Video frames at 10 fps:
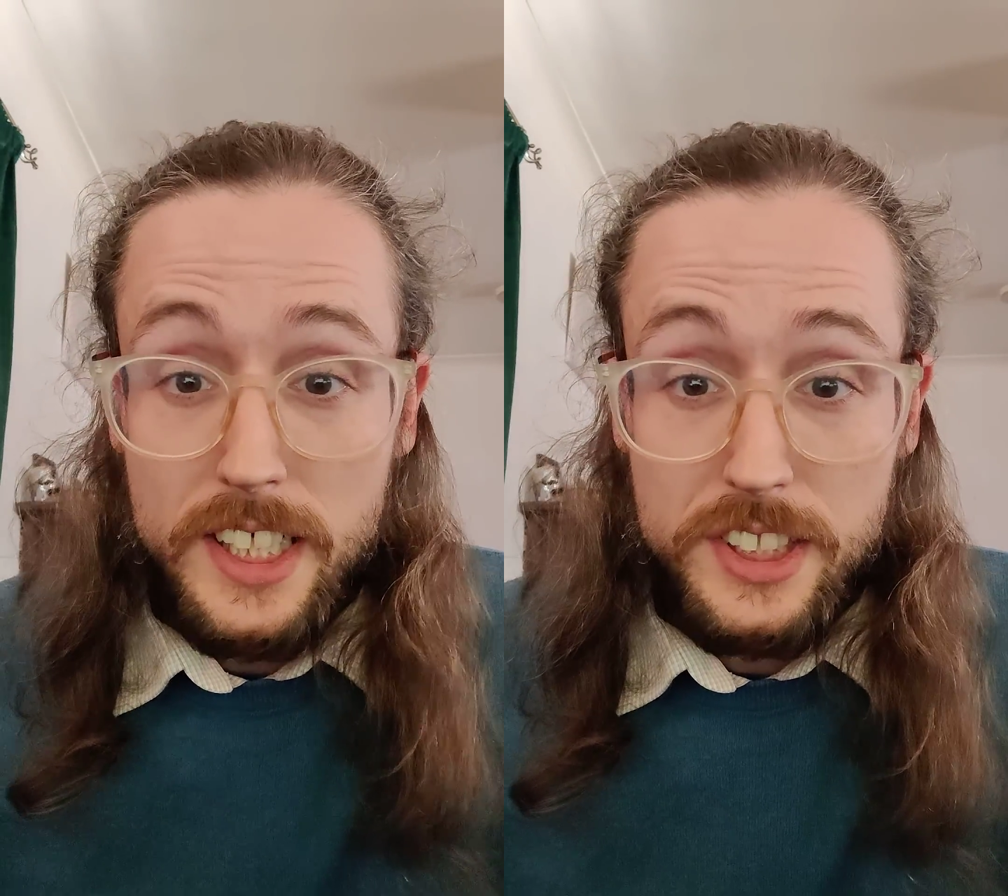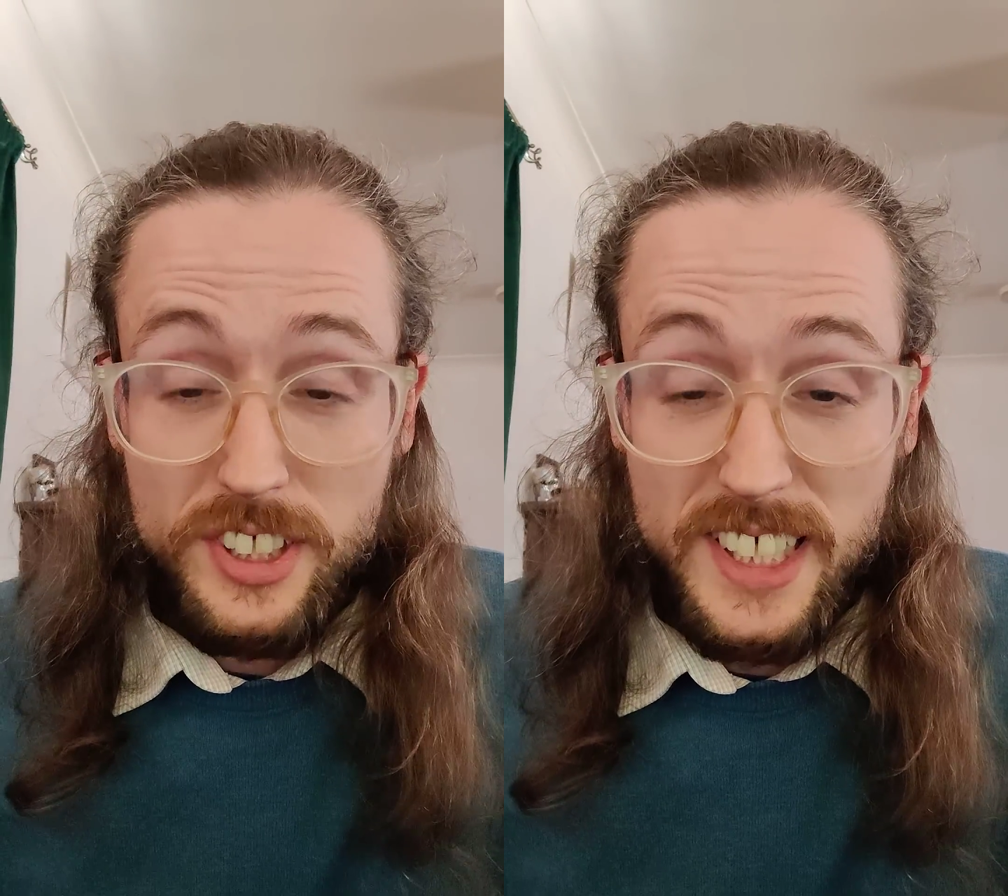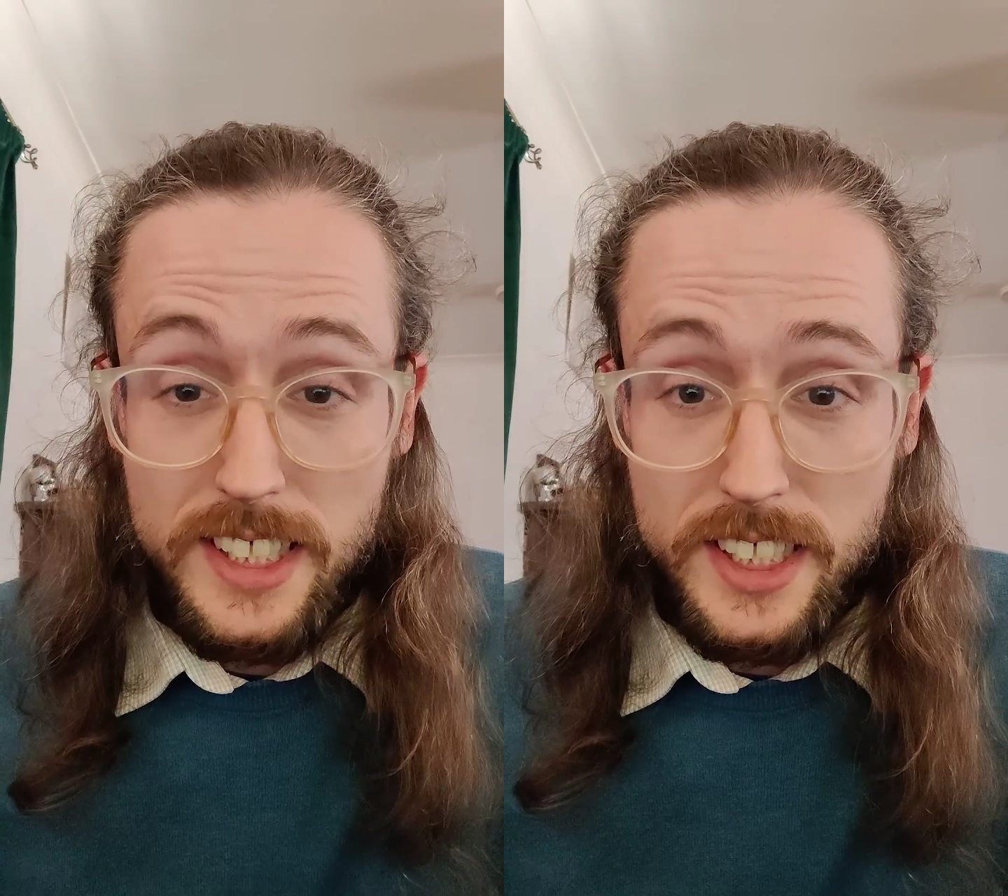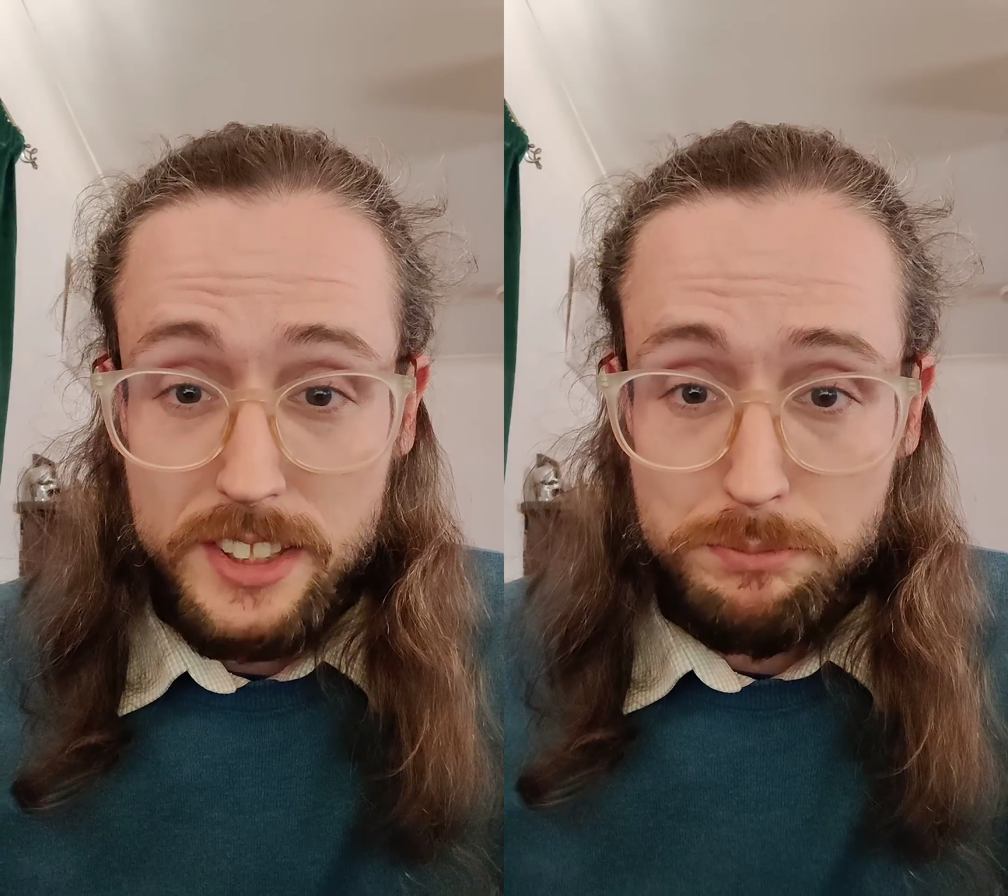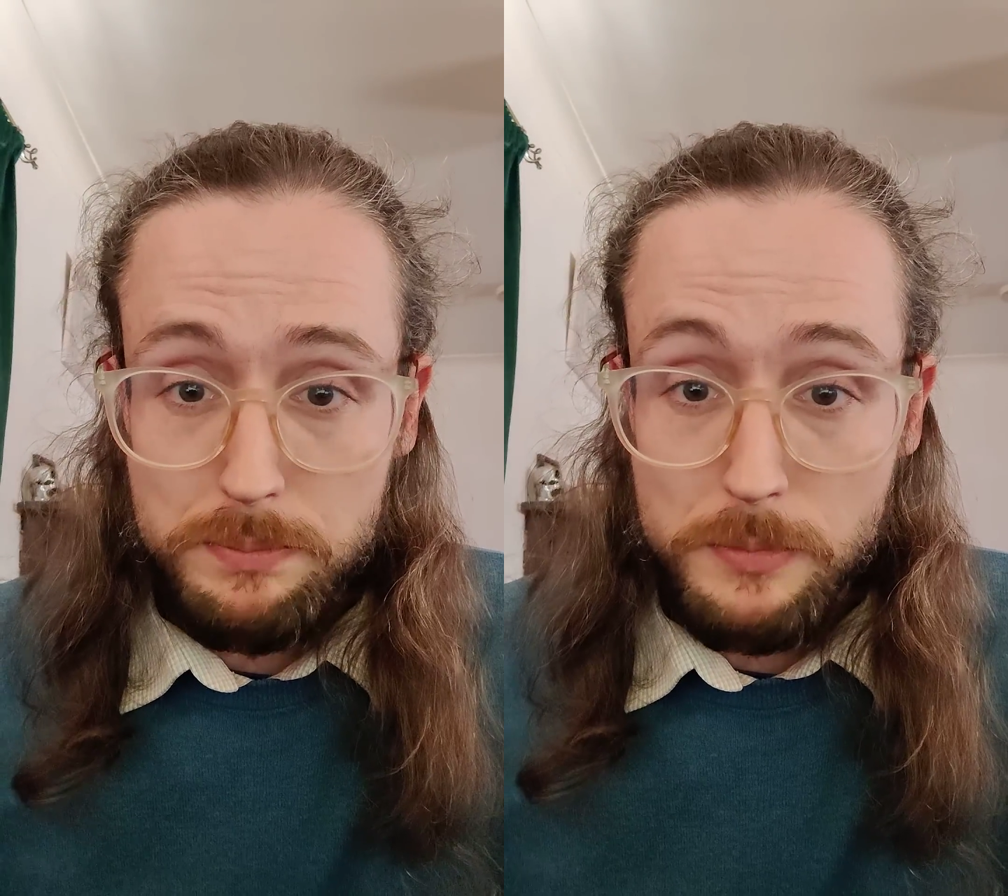You'll hear it
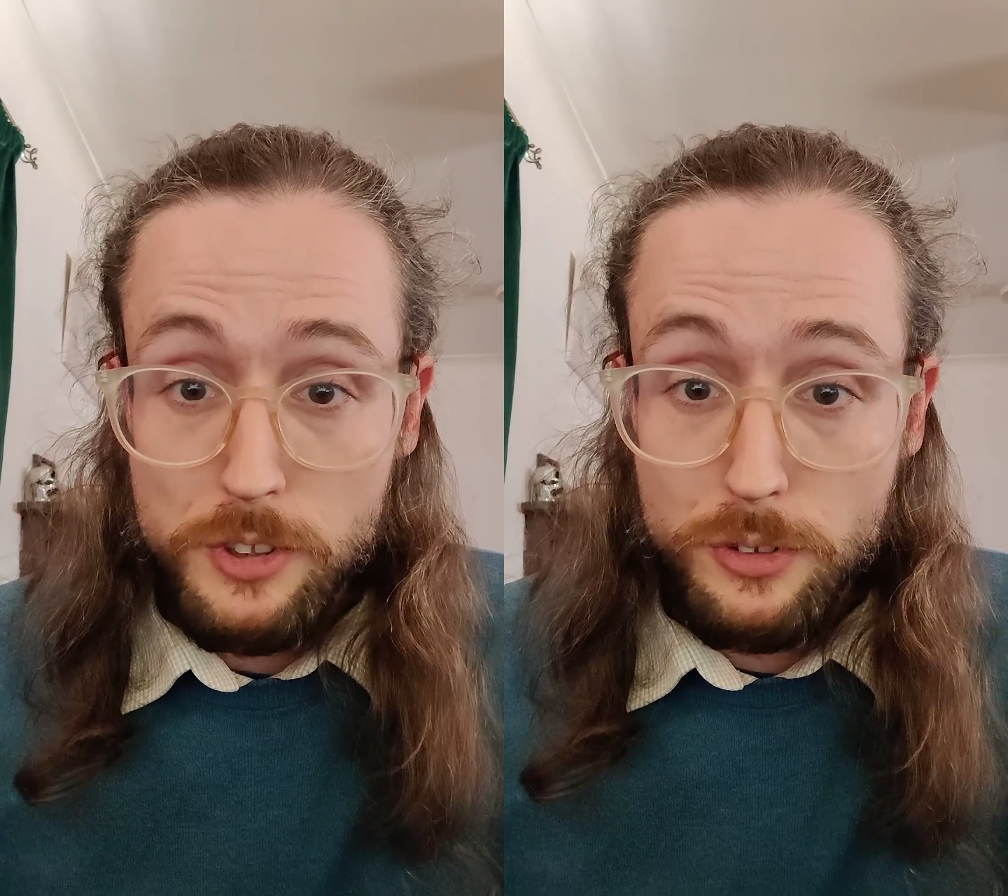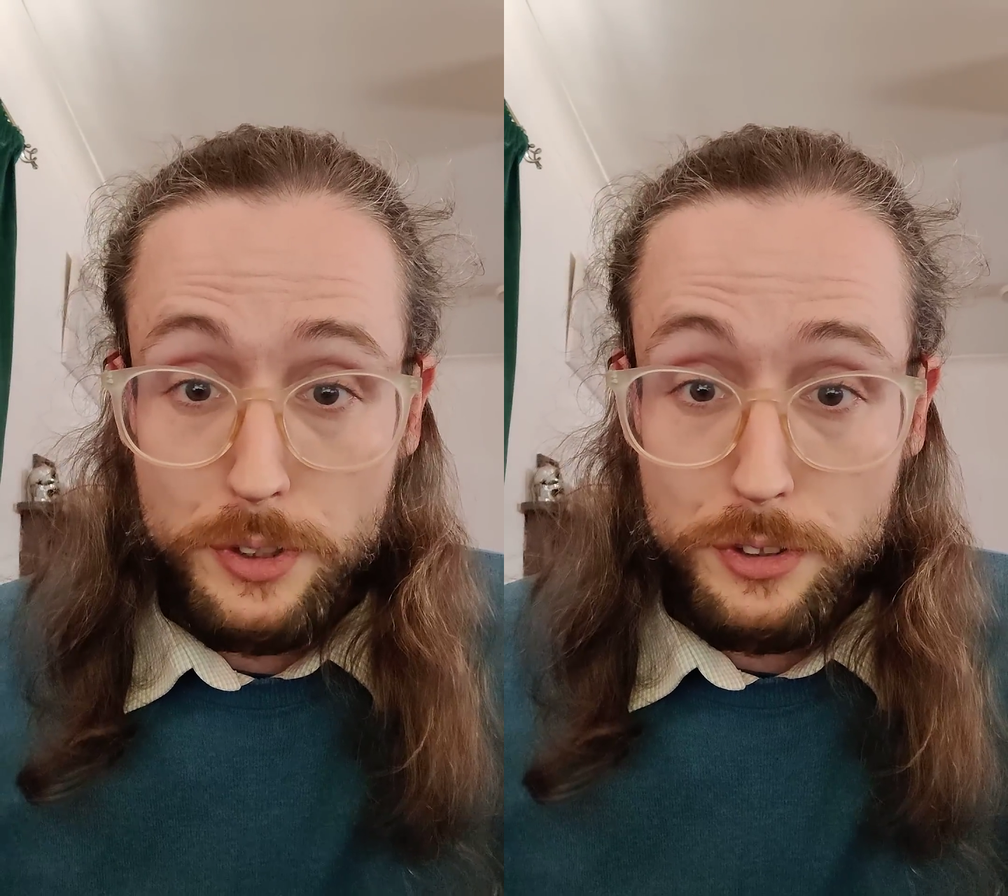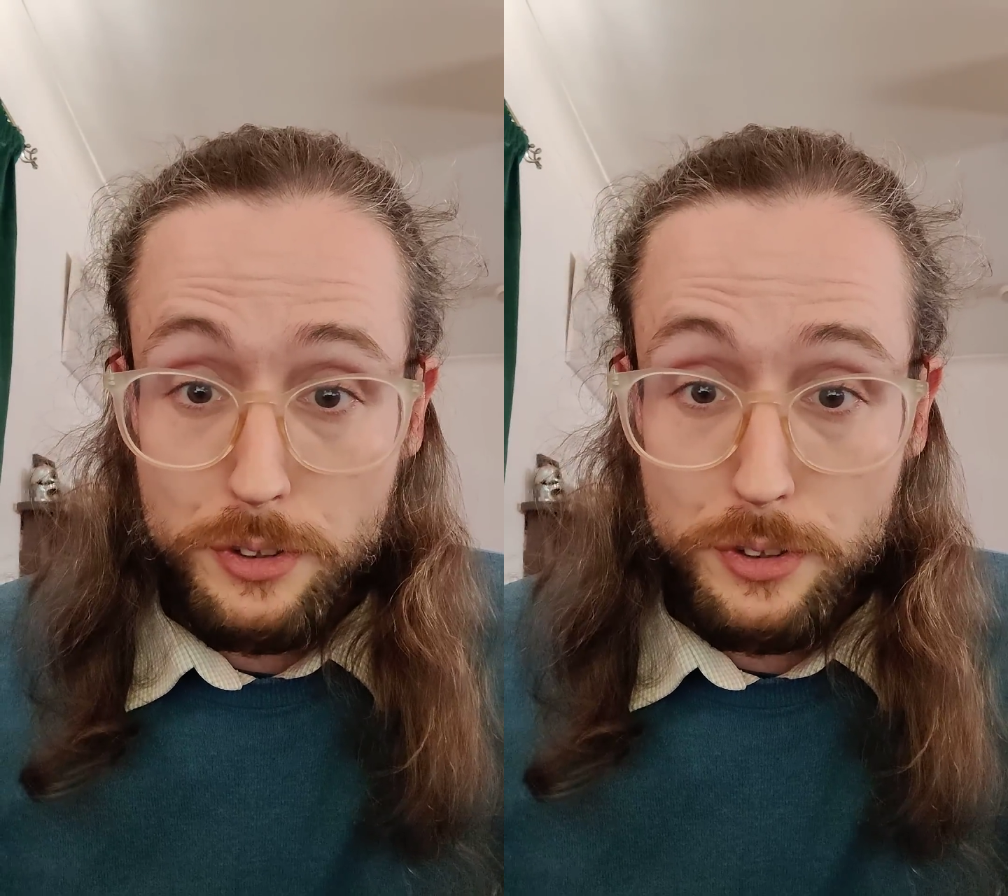in Stonnert